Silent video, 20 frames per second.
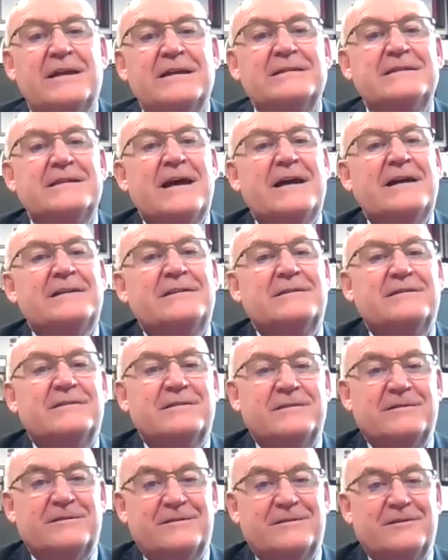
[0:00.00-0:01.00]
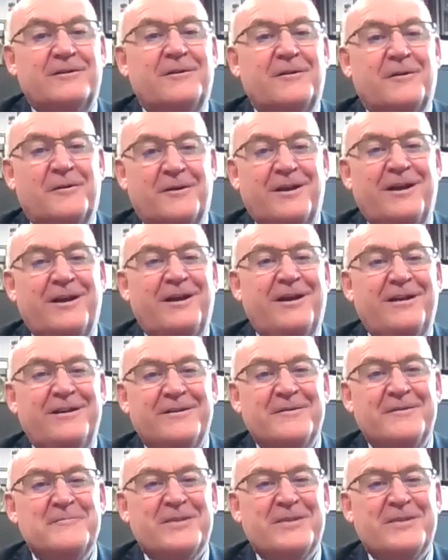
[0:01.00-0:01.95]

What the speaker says: in that, okay,